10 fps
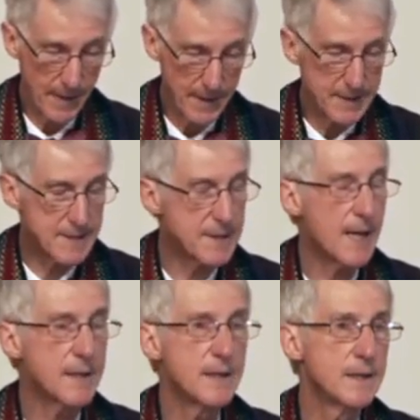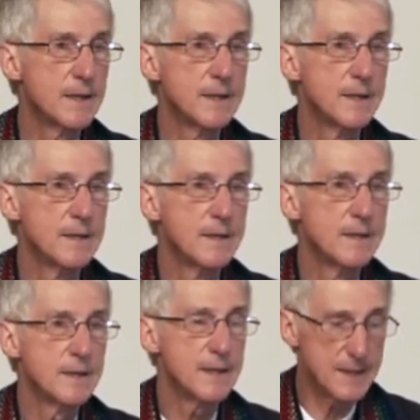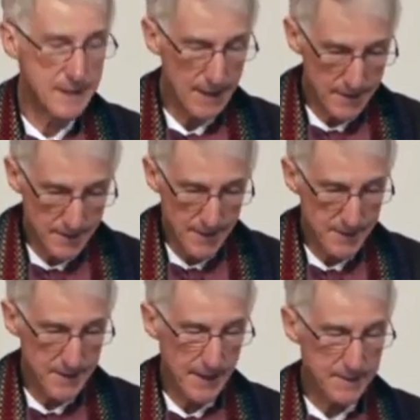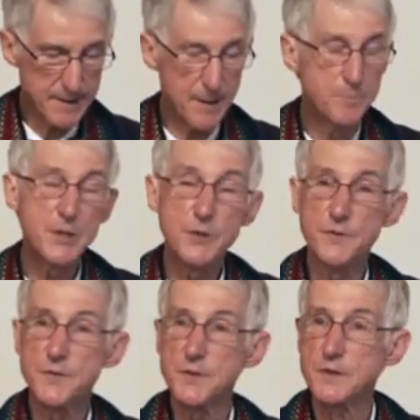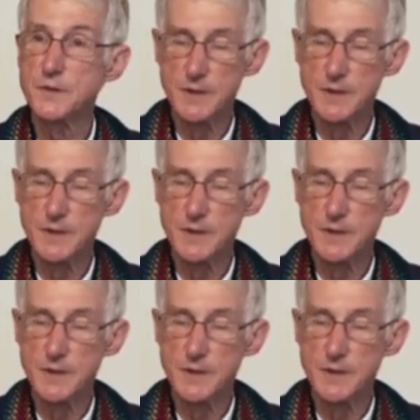Instead, he tells us that the beautiful